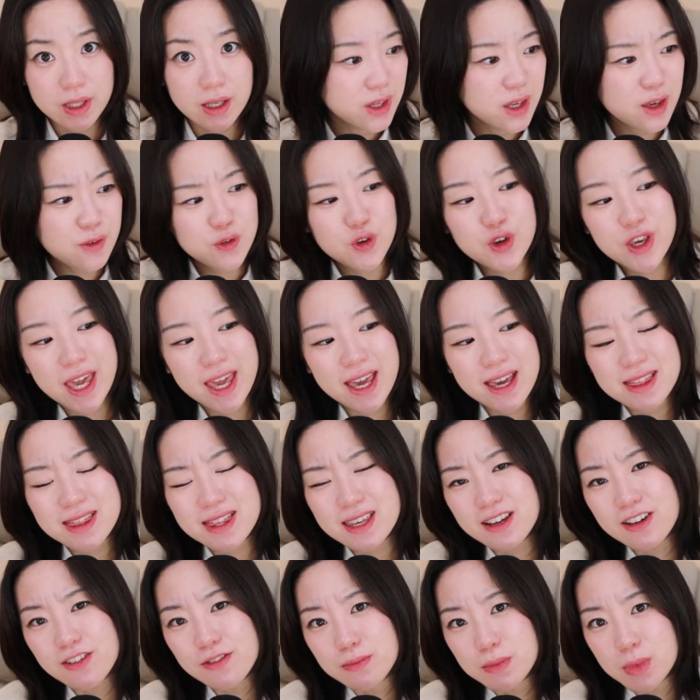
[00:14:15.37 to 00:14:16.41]
If you can't
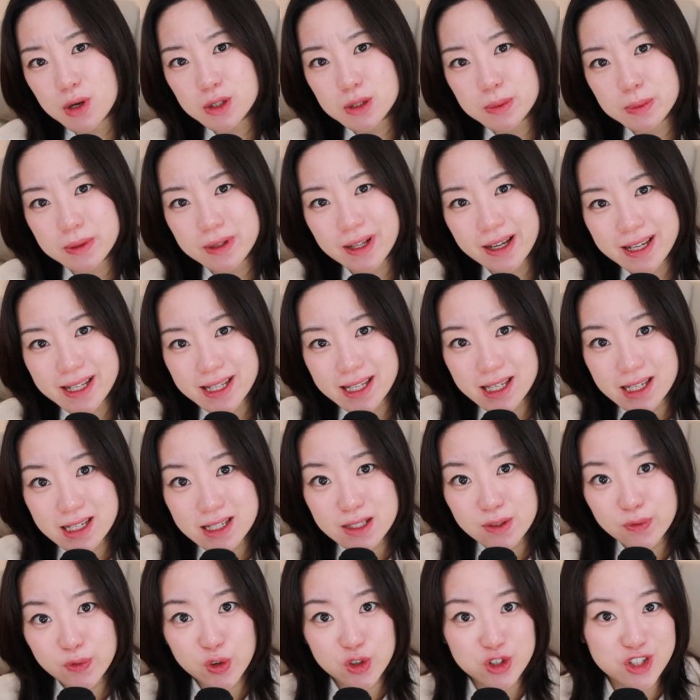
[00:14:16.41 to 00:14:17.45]
think of multiple
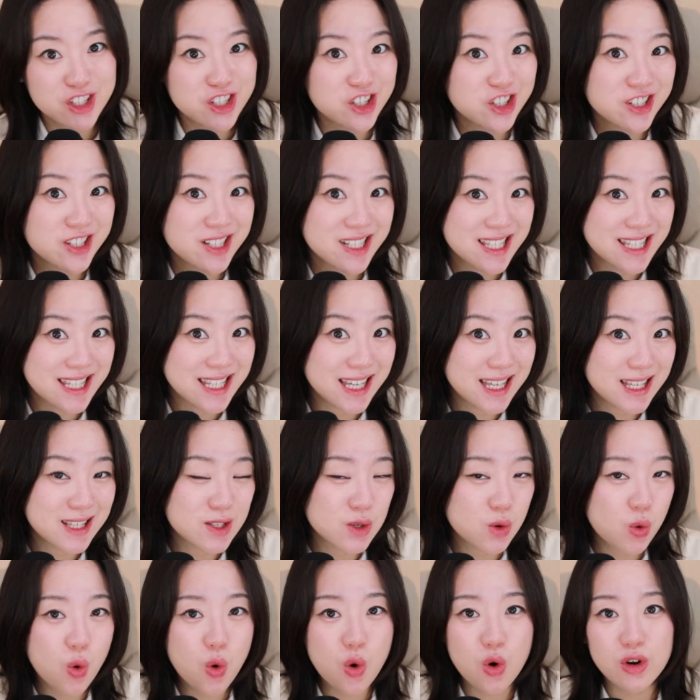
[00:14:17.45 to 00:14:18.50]
ideas for certain scenes,
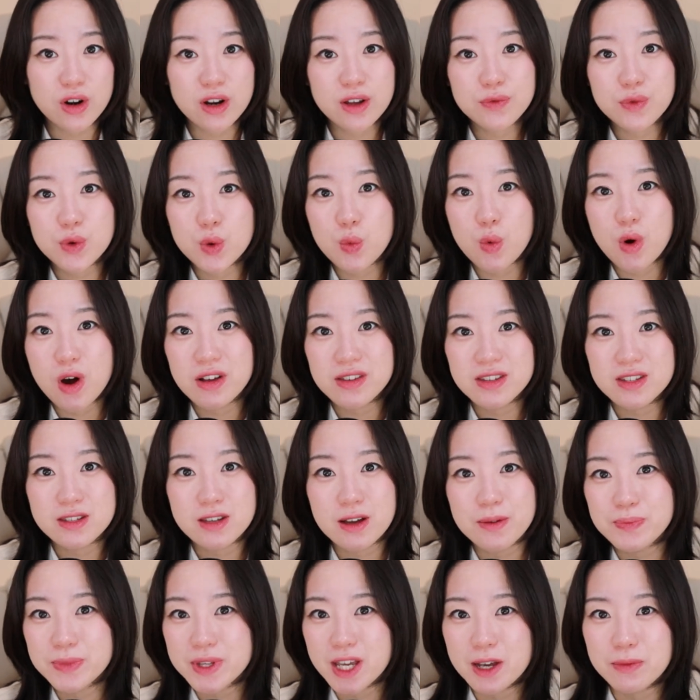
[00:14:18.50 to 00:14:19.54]
or if you want
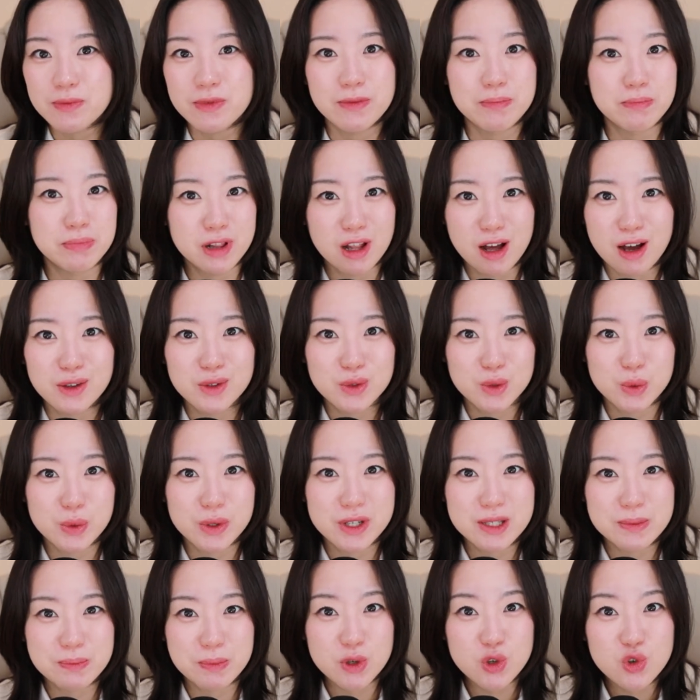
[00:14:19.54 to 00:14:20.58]
some type of plot
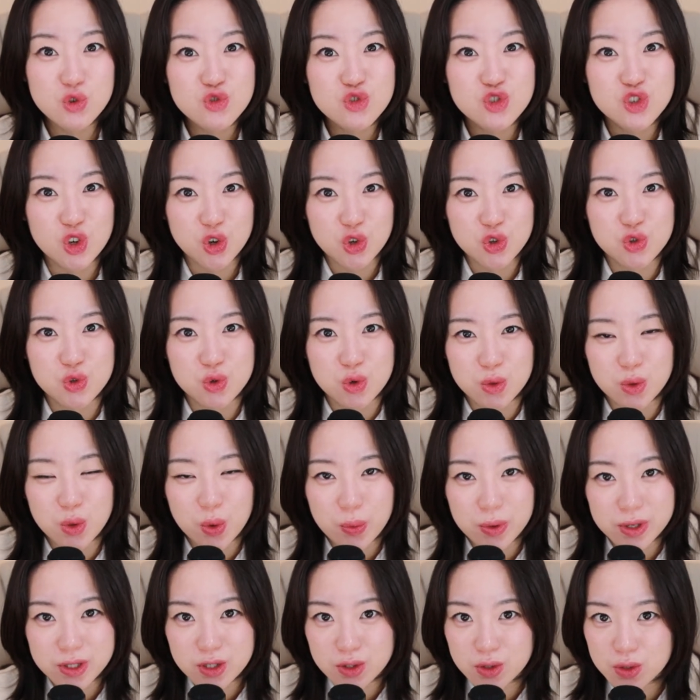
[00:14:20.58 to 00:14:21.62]
twist but you just don't know
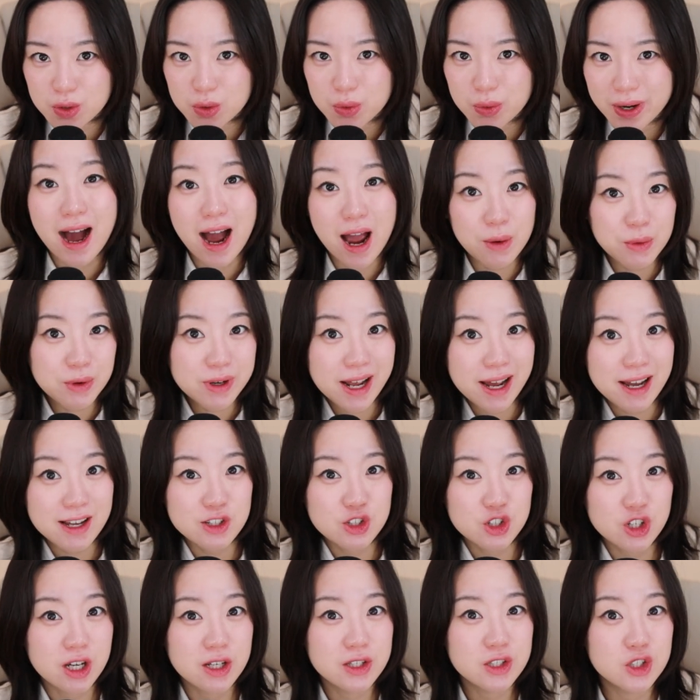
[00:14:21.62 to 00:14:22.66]
what to do, I would ask
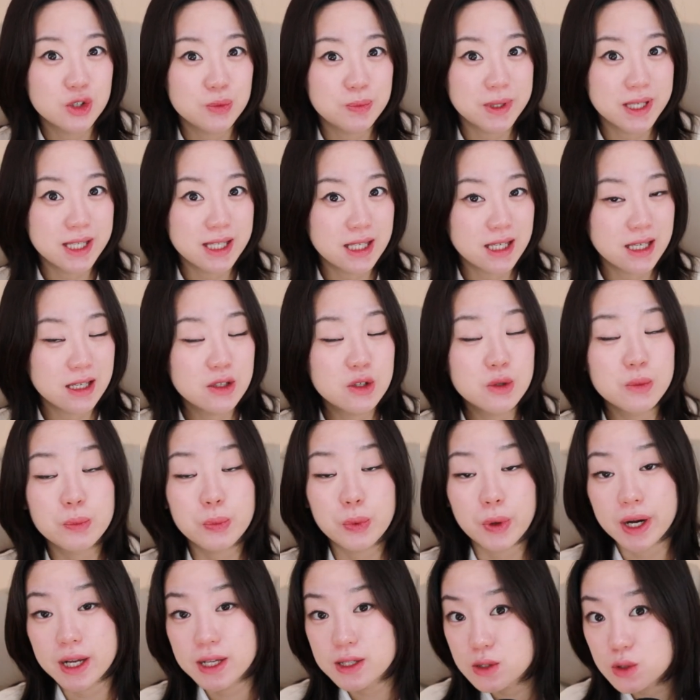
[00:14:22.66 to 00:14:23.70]
ChatGPT to
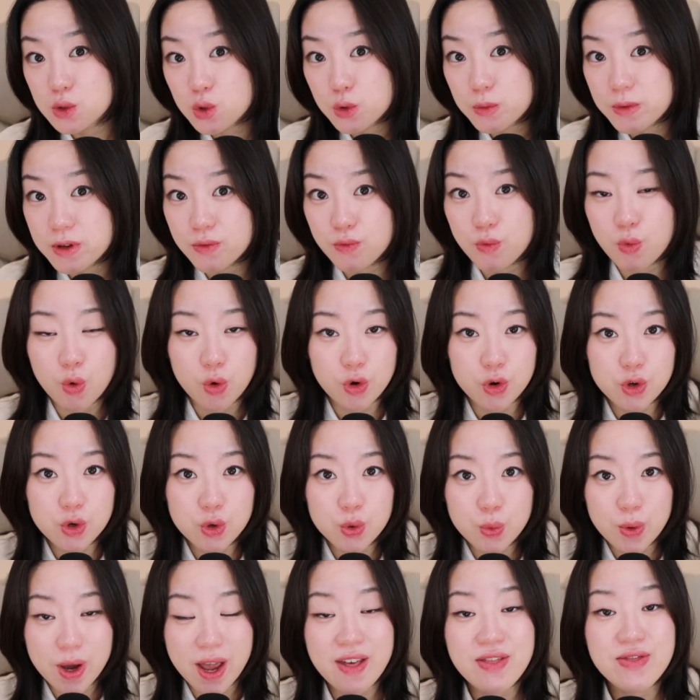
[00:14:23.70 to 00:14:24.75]
brainstorm it for
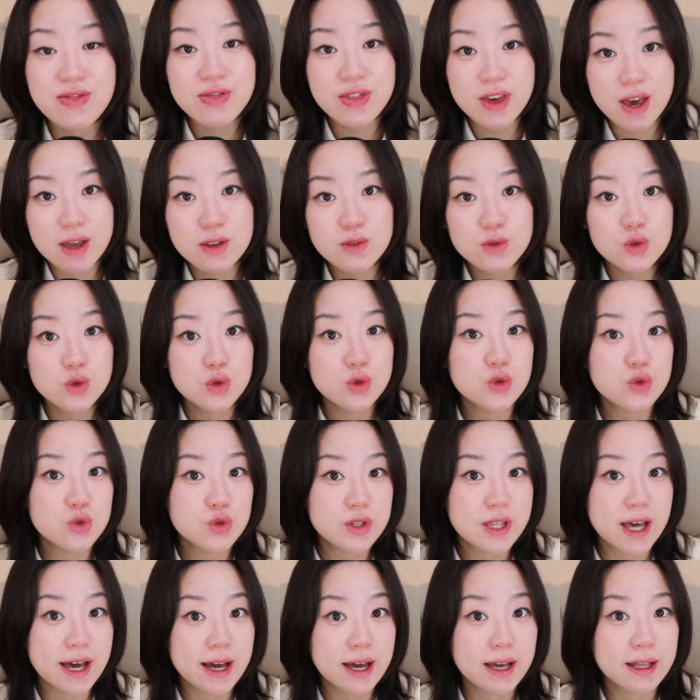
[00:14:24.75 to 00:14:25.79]
you and then use
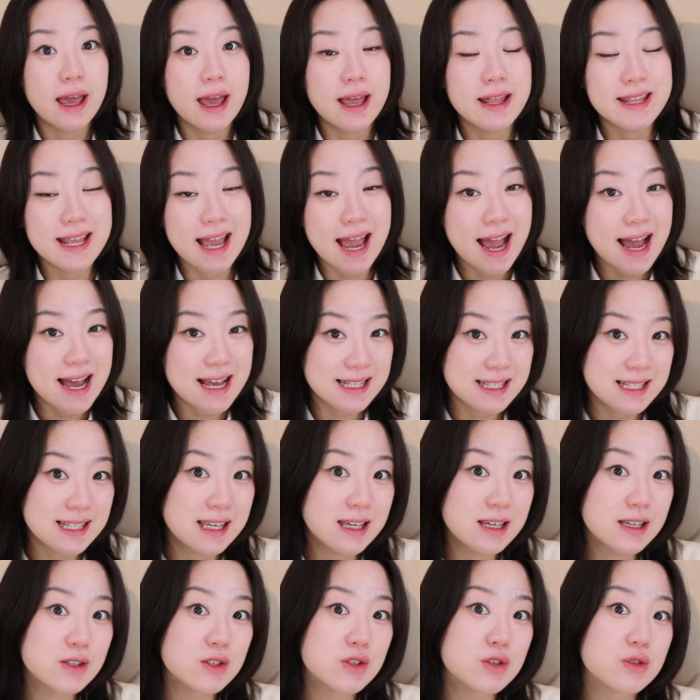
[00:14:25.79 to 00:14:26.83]
that and ask
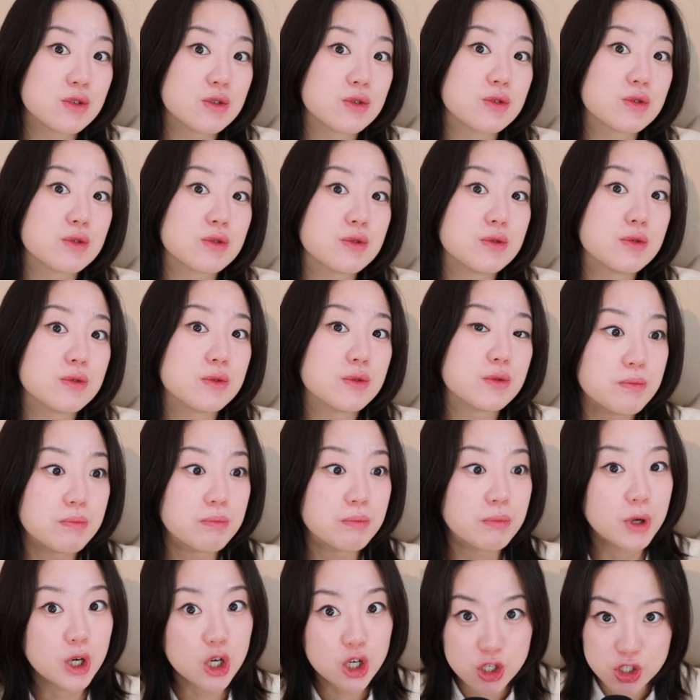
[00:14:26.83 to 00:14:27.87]
it to
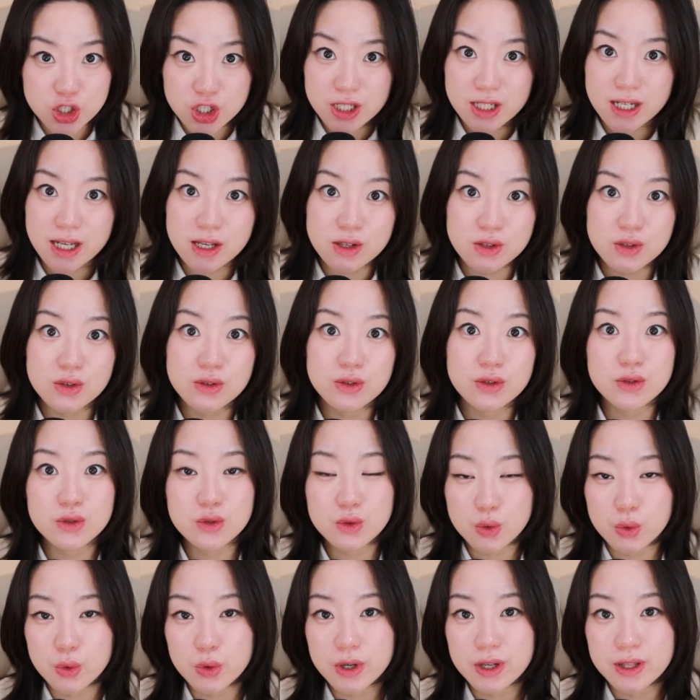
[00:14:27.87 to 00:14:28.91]
merge it into the
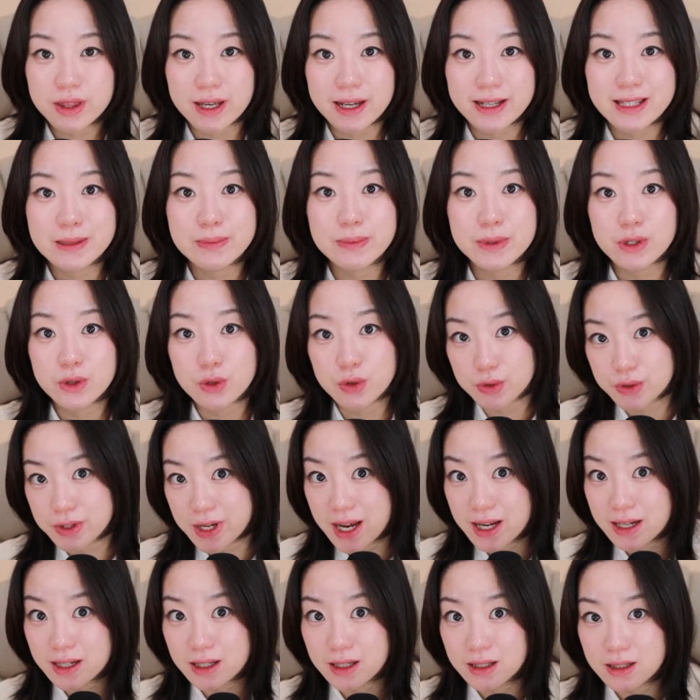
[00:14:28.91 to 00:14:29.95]
story that's been
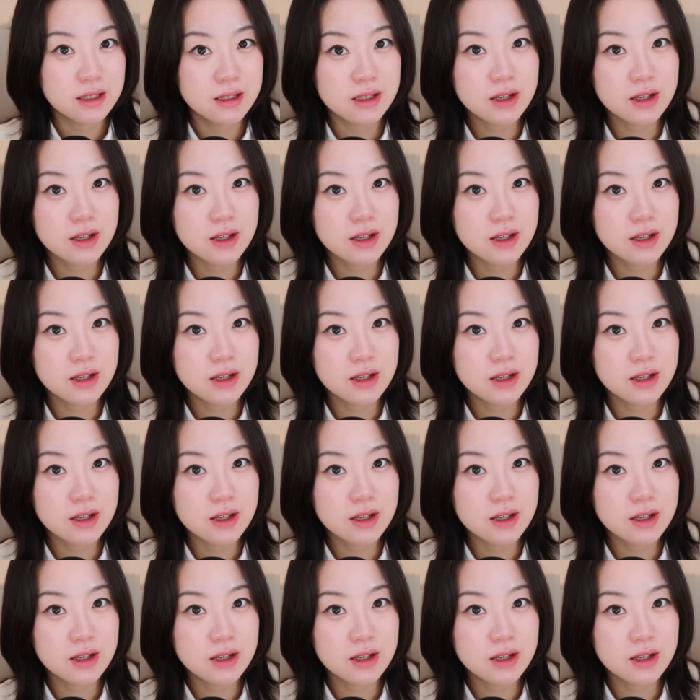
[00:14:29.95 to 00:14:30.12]
created.